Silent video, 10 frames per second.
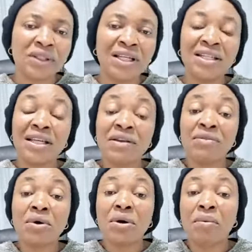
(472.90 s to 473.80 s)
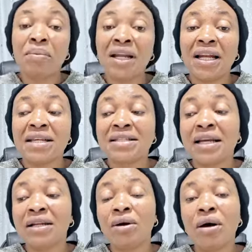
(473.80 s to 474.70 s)
He didn't even complain and
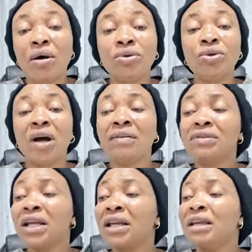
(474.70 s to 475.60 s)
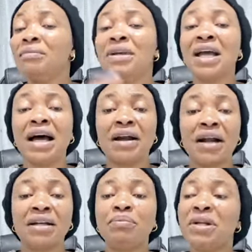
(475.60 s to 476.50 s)
said, oh, you have taken me
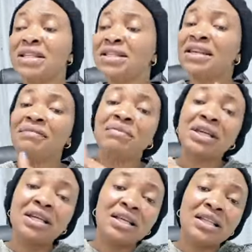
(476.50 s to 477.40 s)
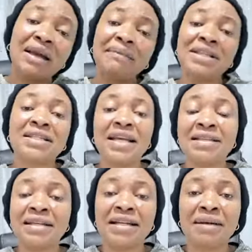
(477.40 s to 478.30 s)
around. Please give me, let me stay
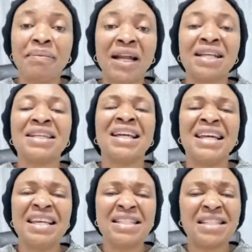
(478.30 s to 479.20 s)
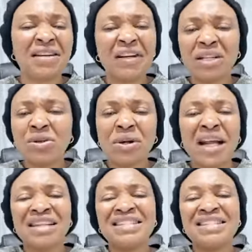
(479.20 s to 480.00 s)
inside the palace. He still returned and